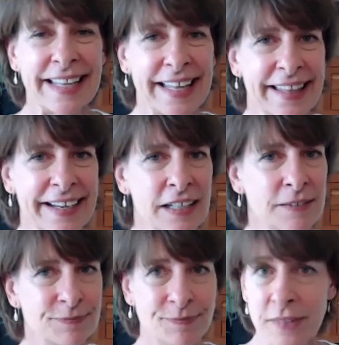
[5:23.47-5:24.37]
and they're
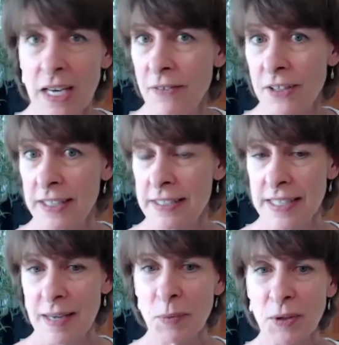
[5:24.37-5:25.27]
a very
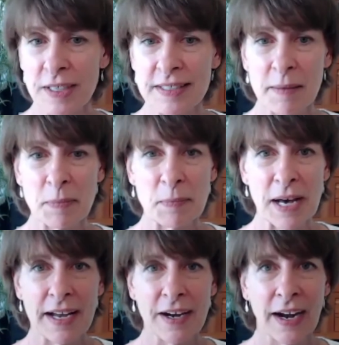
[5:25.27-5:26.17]
contemporary type of
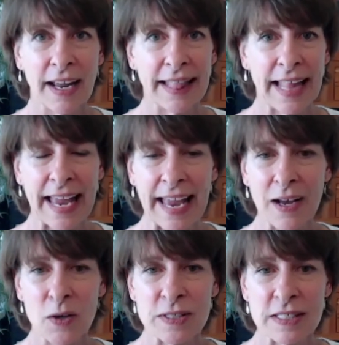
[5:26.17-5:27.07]
buyer, and the
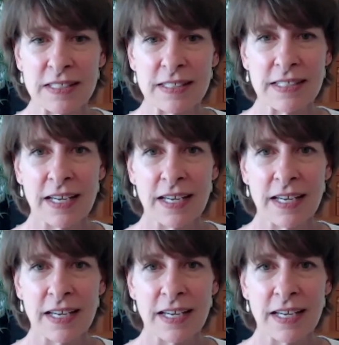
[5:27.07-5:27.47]
house has